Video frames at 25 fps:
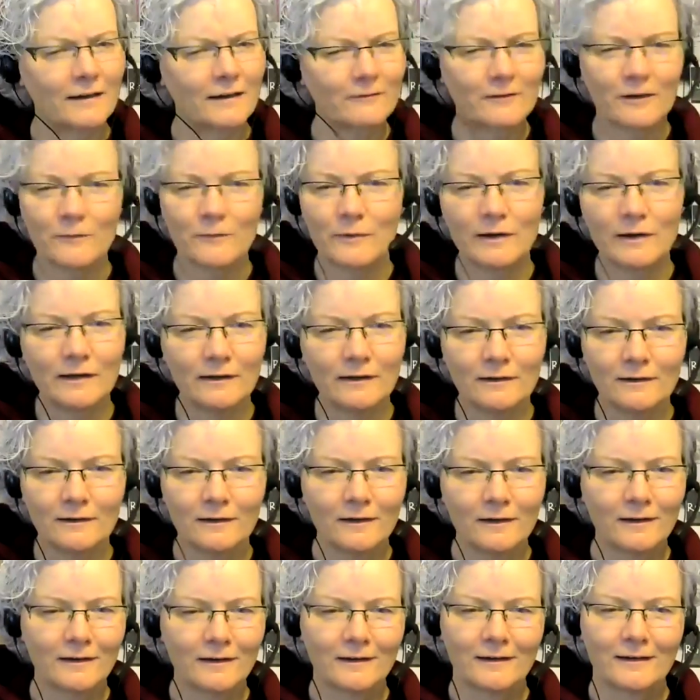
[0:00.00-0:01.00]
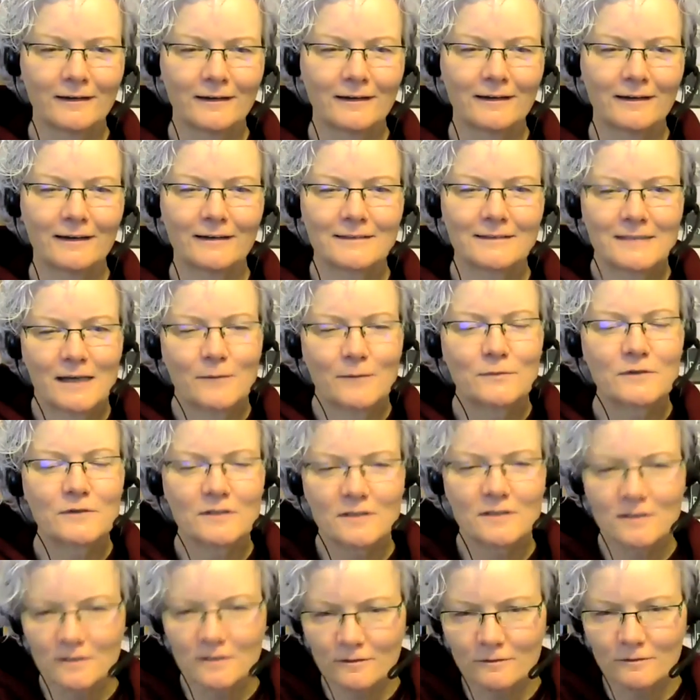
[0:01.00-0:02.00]
they been tempted
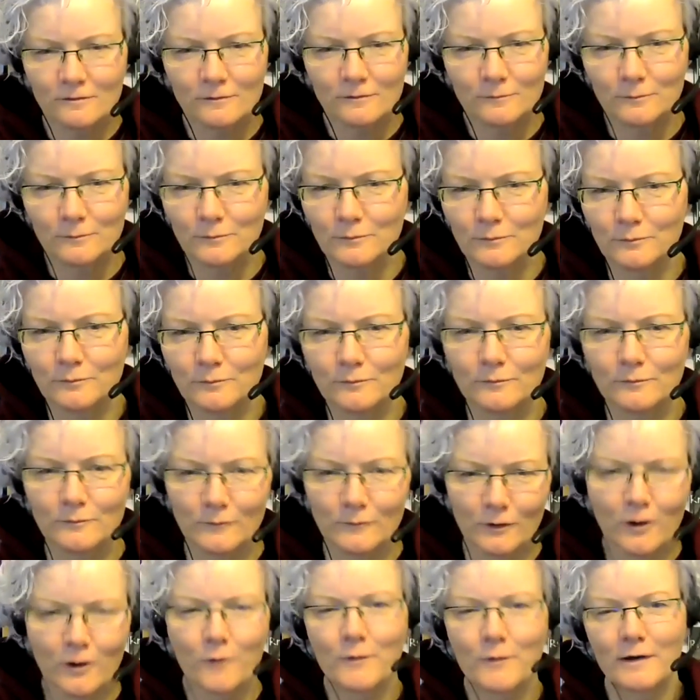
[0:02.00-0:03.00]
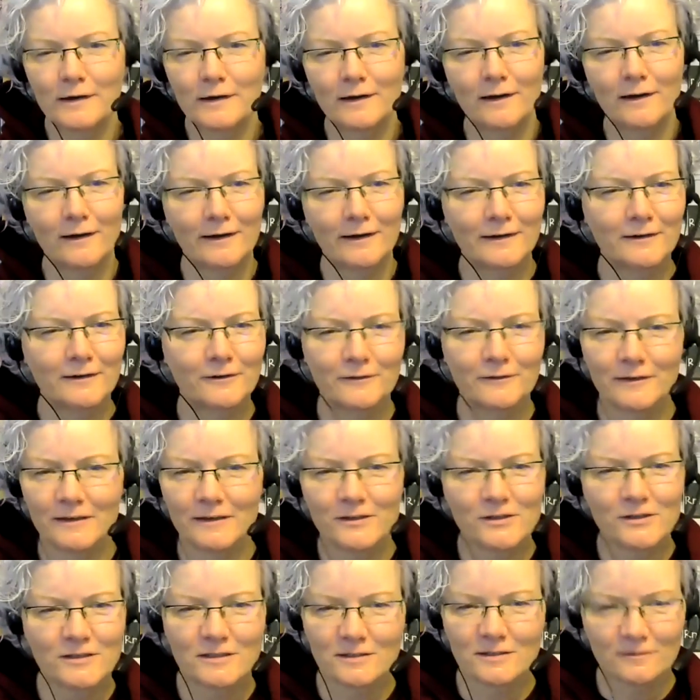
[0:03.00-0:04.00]
to come online, or
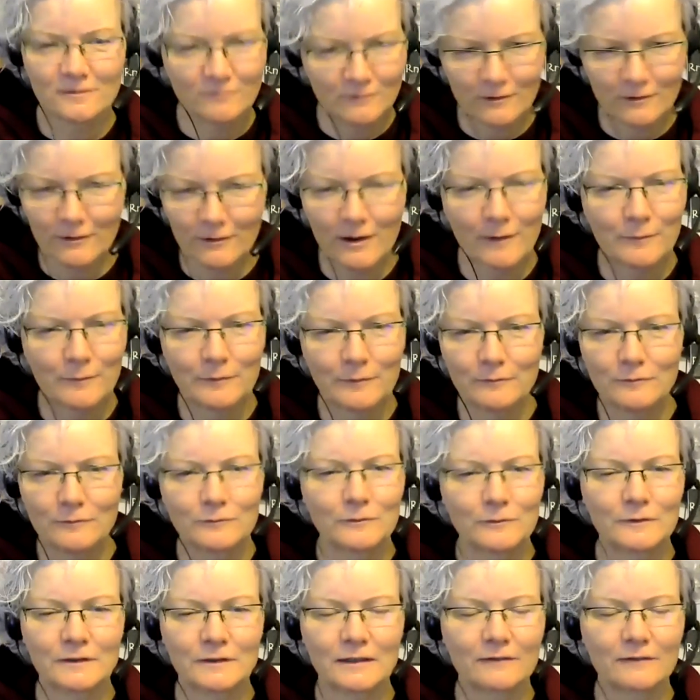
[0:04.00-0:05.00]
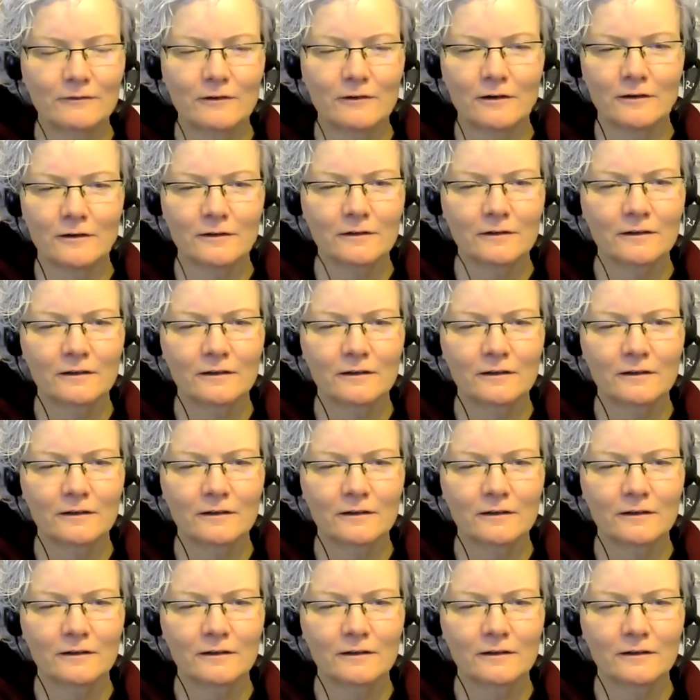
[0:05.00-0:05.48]
they're happy with what they've got?